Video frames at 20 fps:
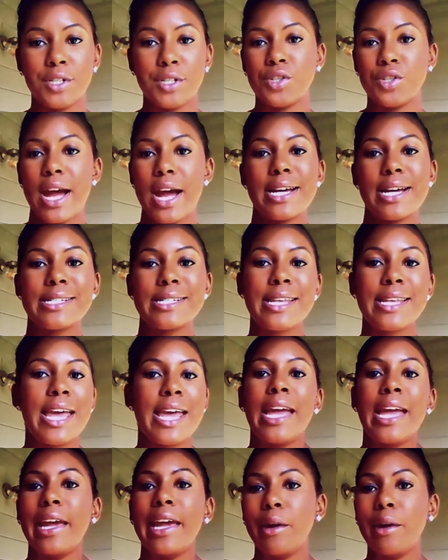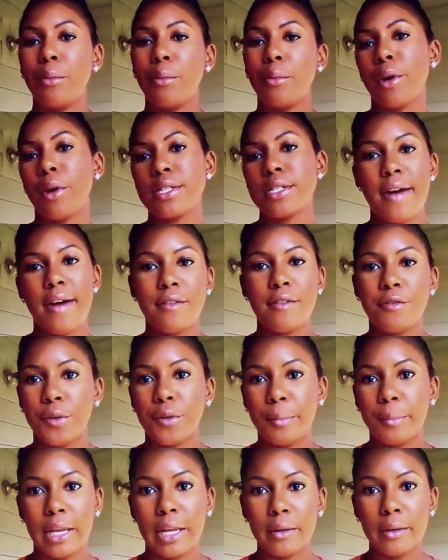it dries. It works fine
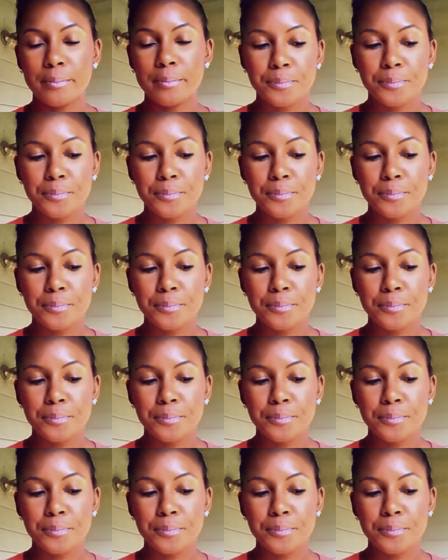for me.